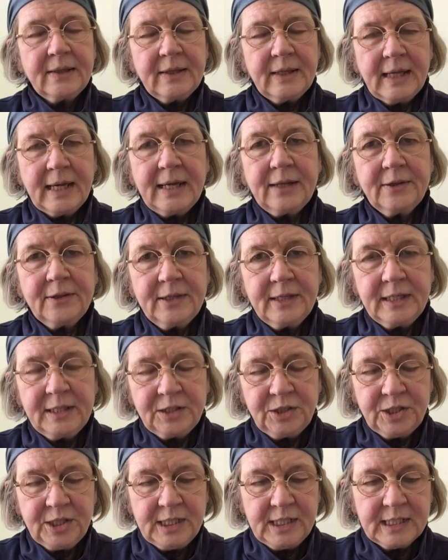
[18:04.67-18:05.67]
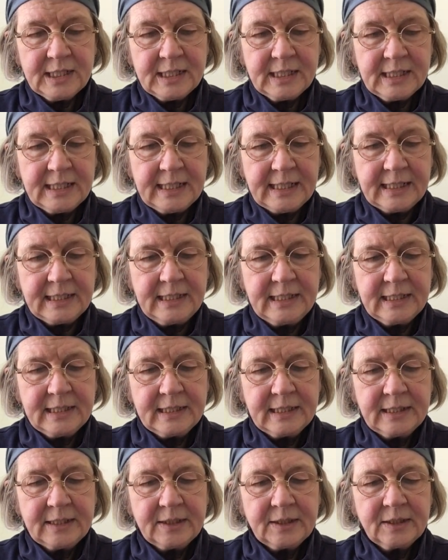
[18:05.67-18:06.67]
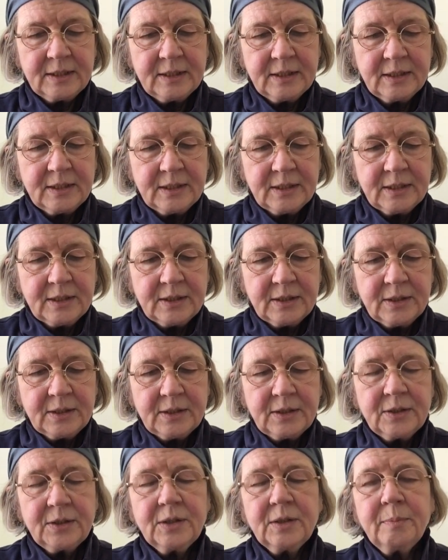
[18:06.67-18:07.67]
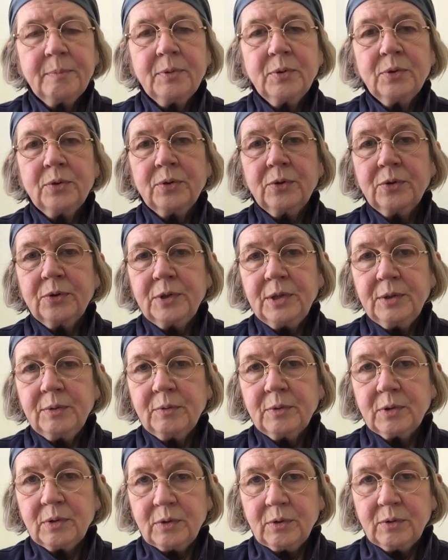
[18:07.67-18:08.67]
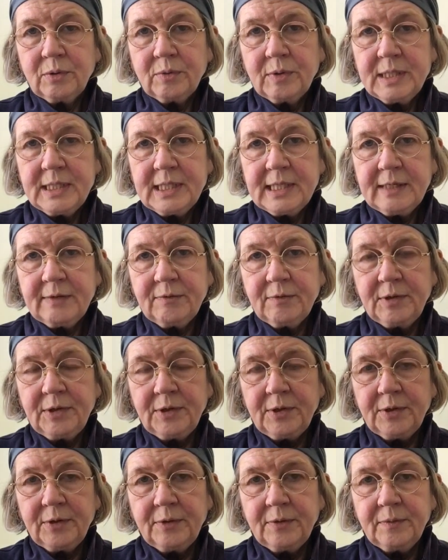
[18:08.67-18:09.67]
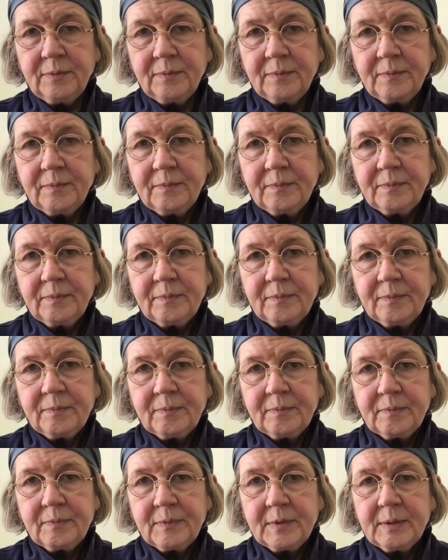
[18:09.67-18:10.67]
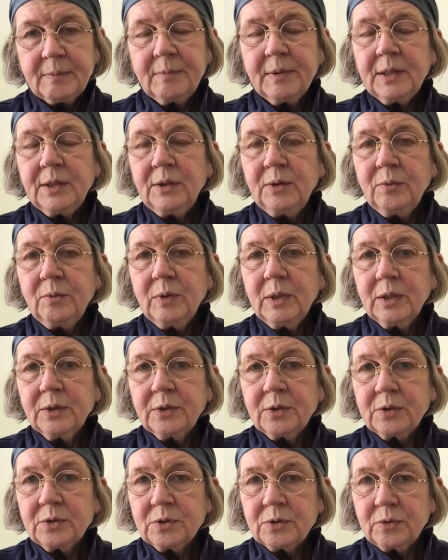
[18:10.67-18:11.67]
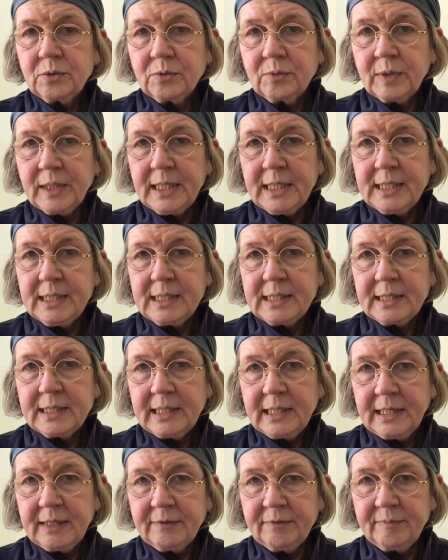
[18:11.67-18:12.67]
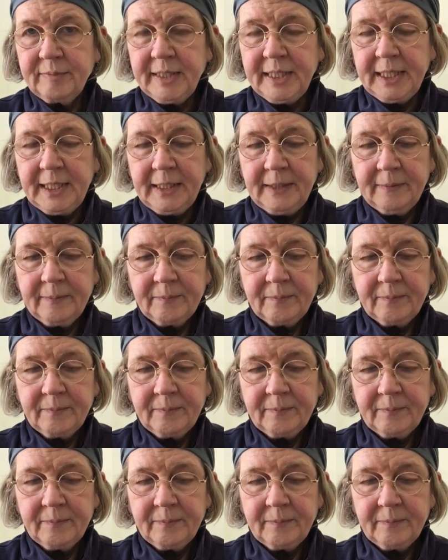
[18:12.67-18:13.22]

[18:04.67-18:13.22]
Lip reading: That thing Jesus said, "The poor you will always have with you, but you will not always have me."